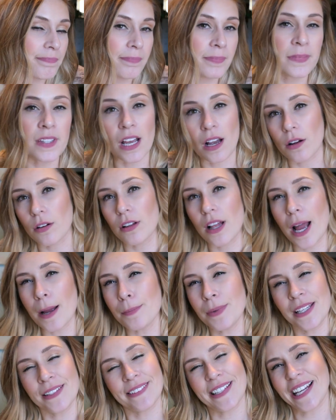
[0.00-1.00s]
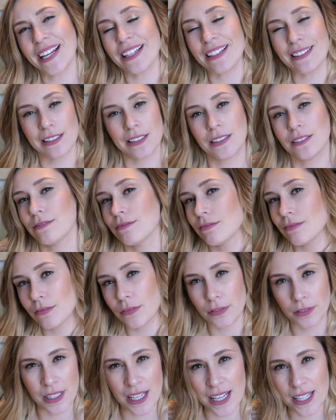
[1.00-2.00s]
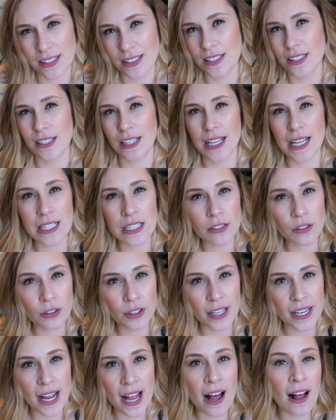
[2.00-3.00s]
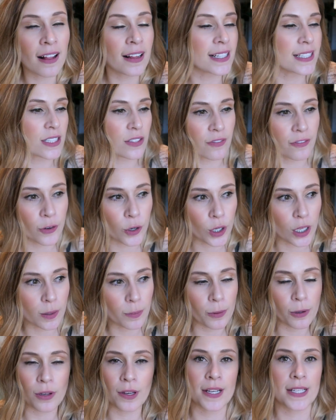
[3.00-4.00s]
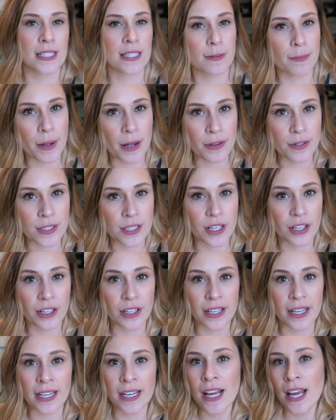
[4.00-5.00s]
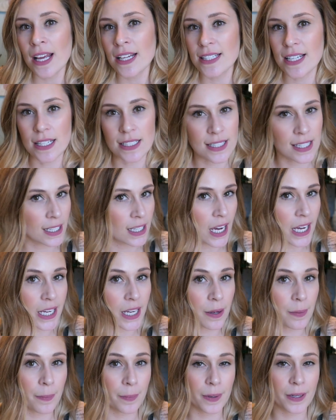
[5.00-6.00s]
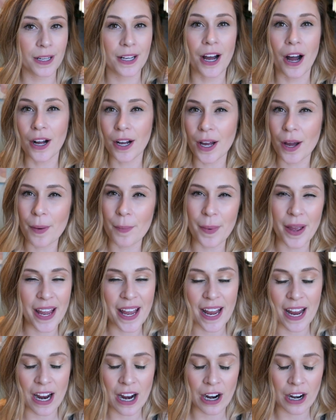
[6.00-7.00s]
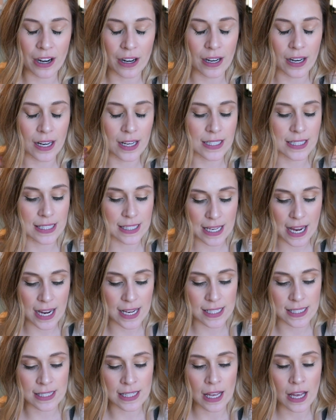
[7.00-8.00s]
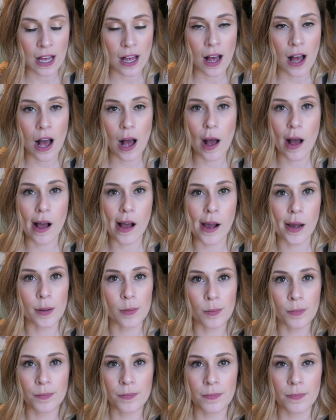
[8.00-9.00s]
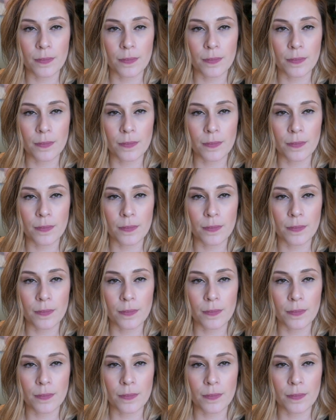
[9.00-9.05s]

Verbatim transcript: No. I mean, like, it's it's L'Oreal, it's affordable, it smells good, doesn't gunk up, gunk up my hair, it's nice. Um,